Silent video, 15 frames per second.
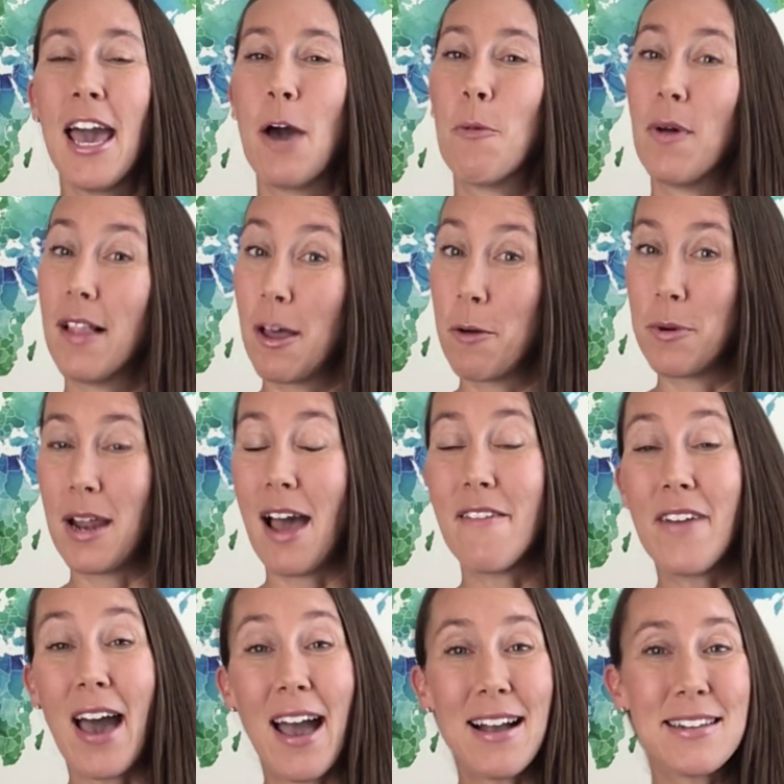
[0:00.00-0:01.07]
And while I would have
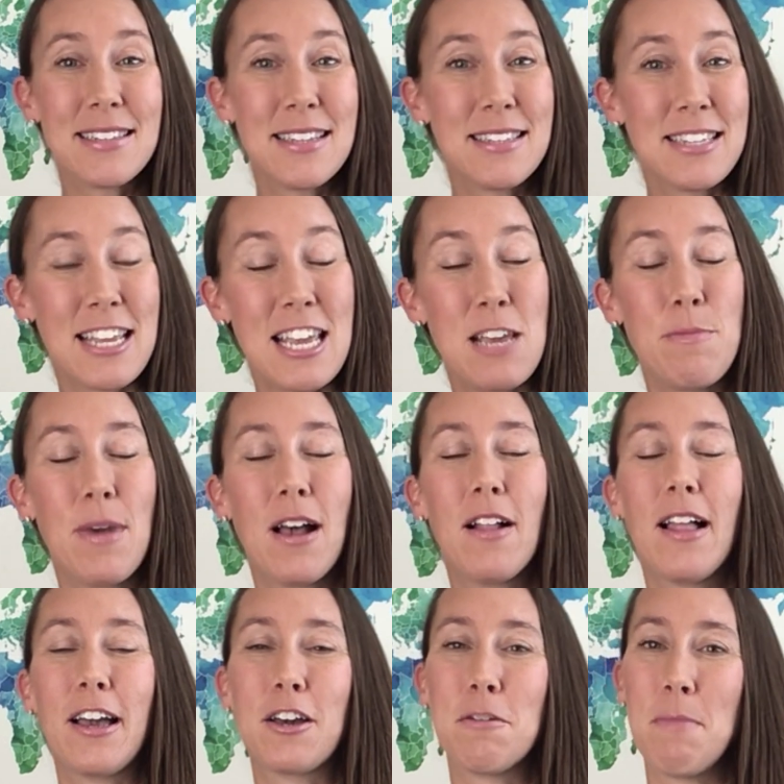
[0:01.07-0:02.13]
access to email,
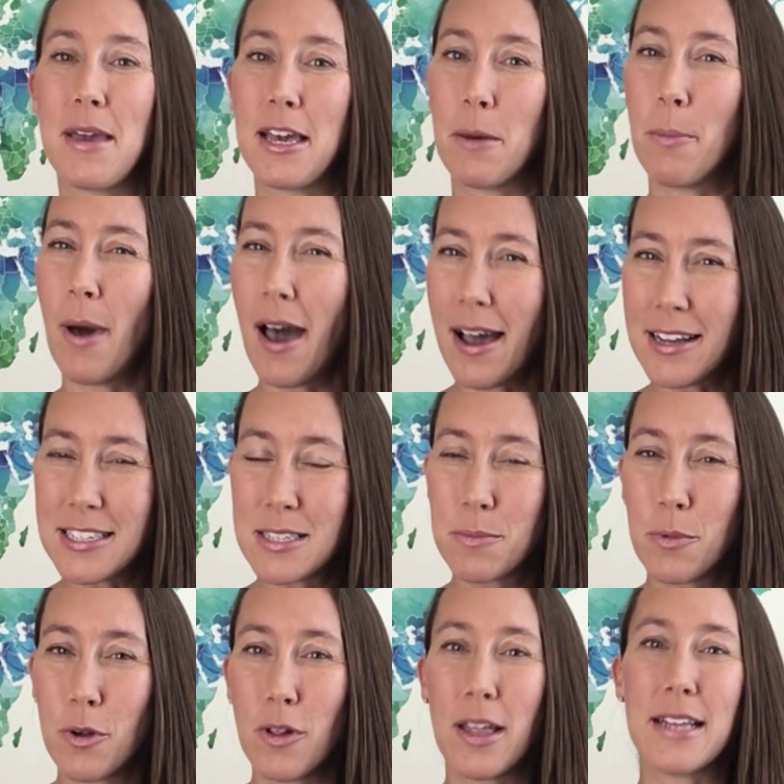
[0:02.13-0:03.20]
I could make it
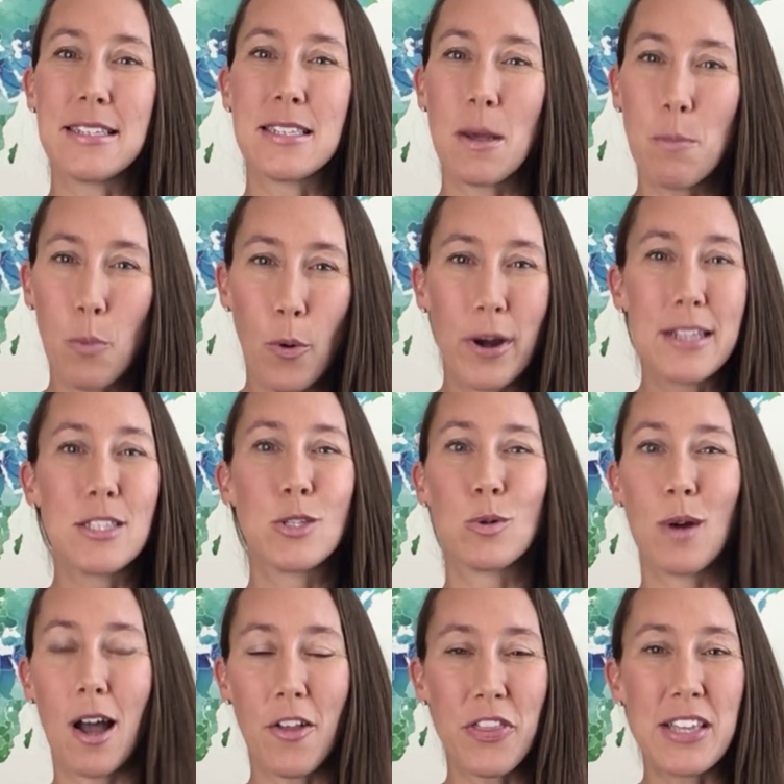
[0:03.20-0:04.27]
possible at some points
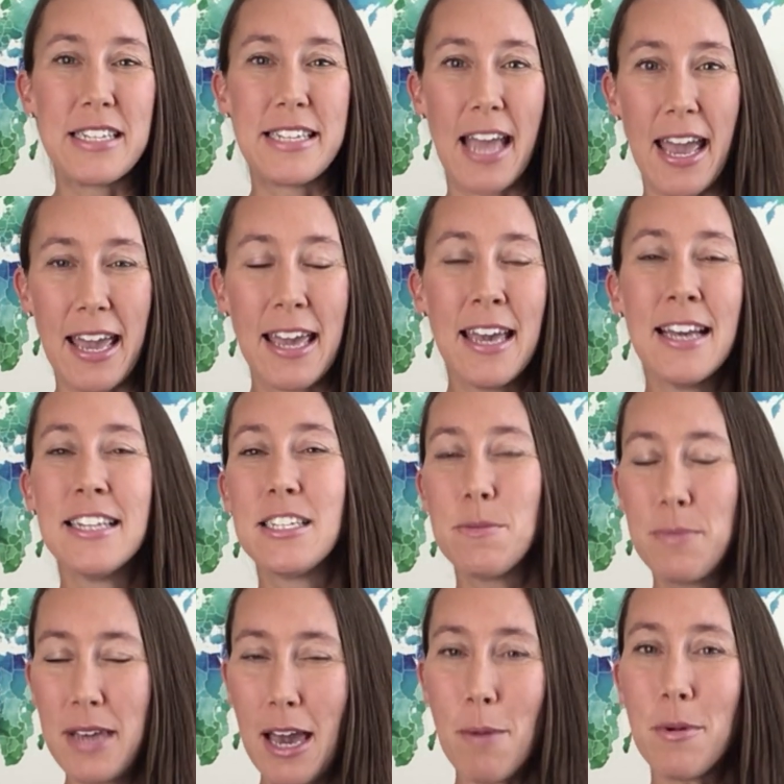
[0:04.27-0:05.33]
throughout the day to
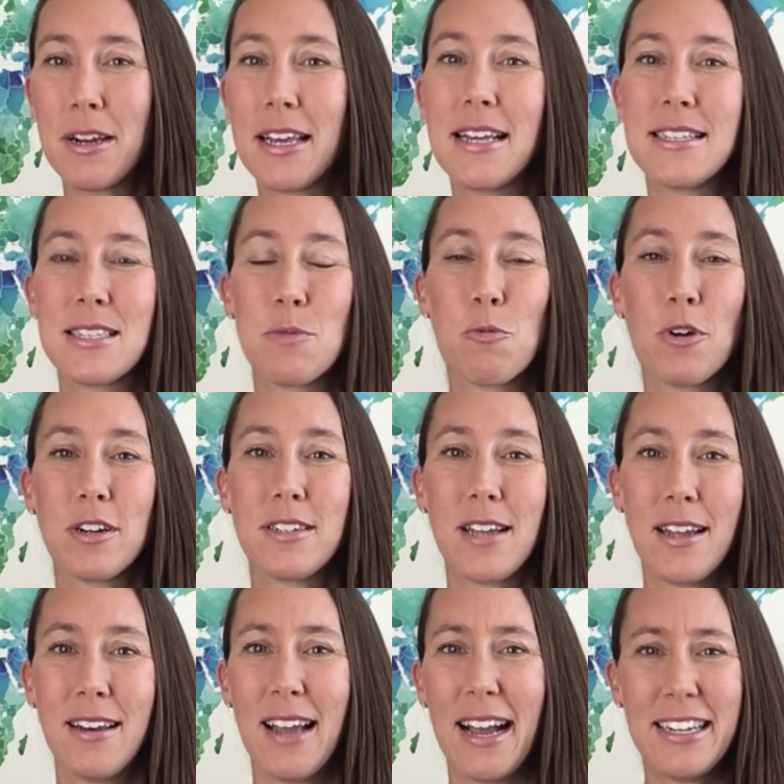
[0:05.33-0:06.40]
be able to get some work
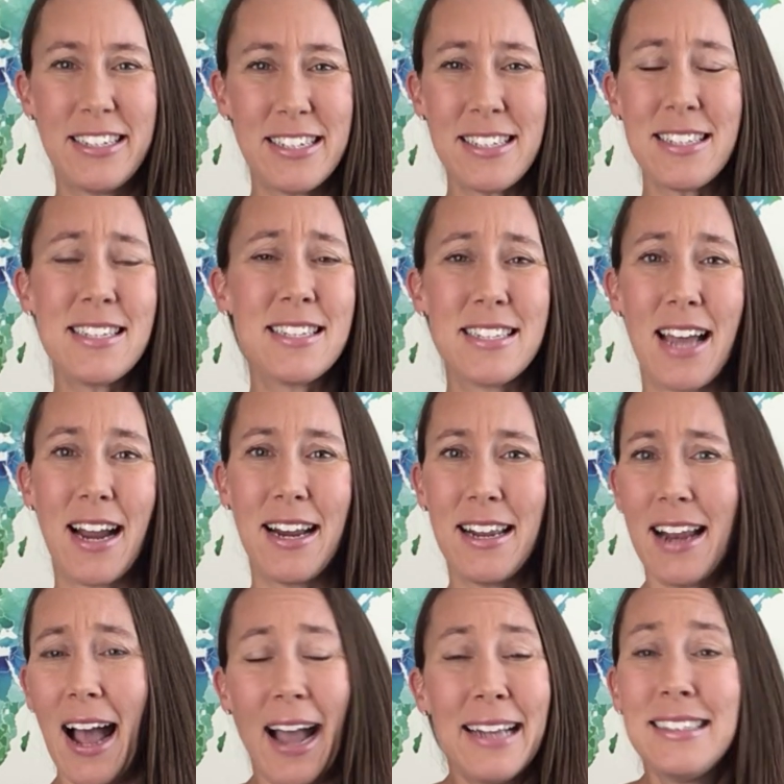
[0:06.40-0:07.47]
done. I just decided
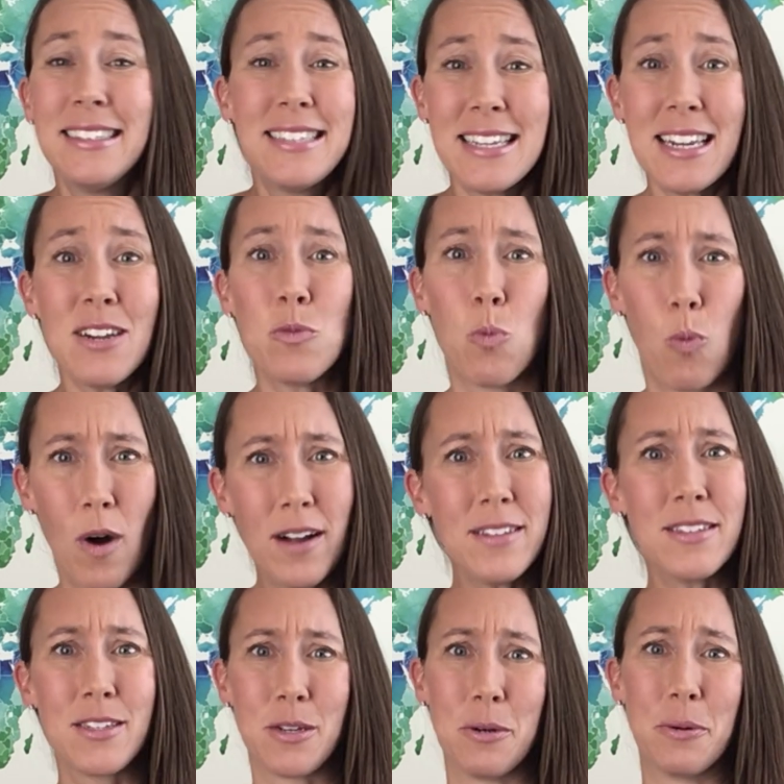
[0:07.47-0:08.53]
I didn't
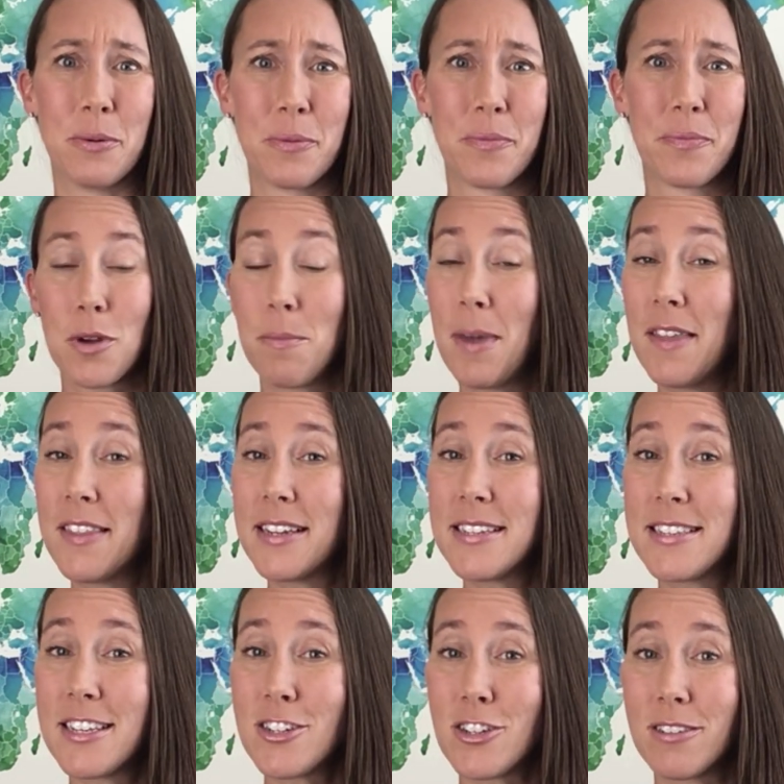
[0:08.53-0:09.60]
want to. So I made the
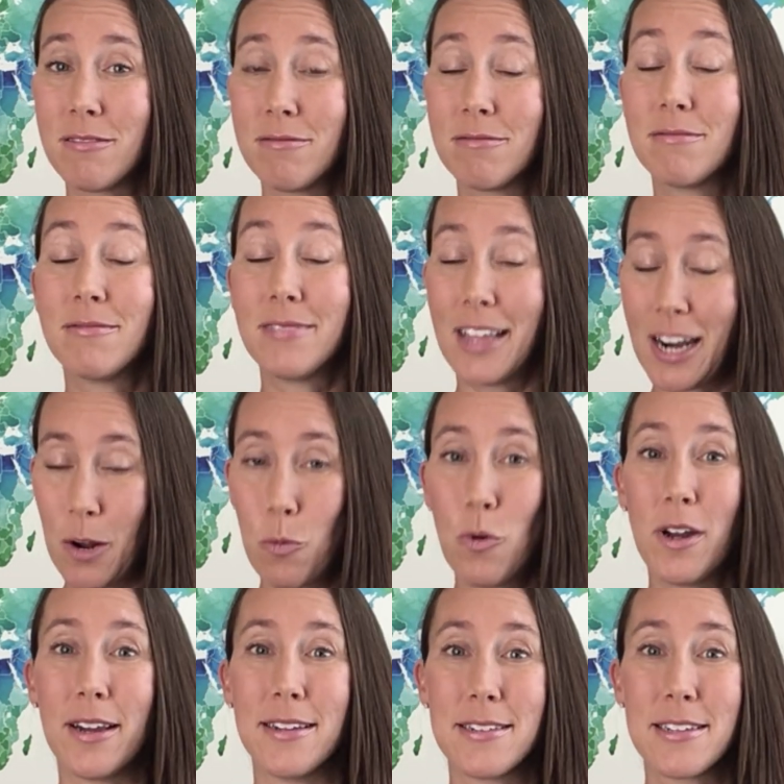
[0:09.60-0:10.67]
decision that I
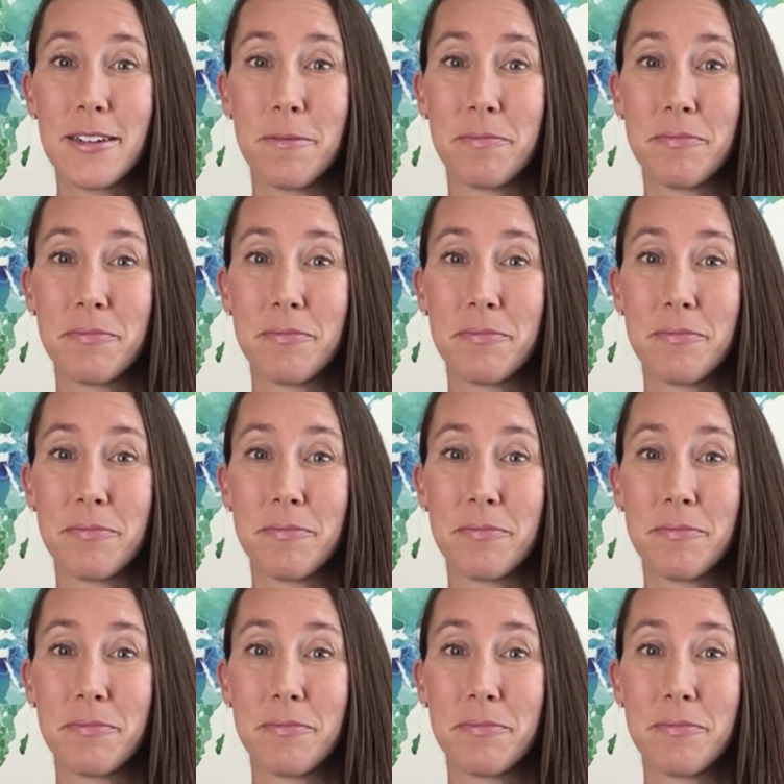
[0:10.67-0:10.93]
wouldn't.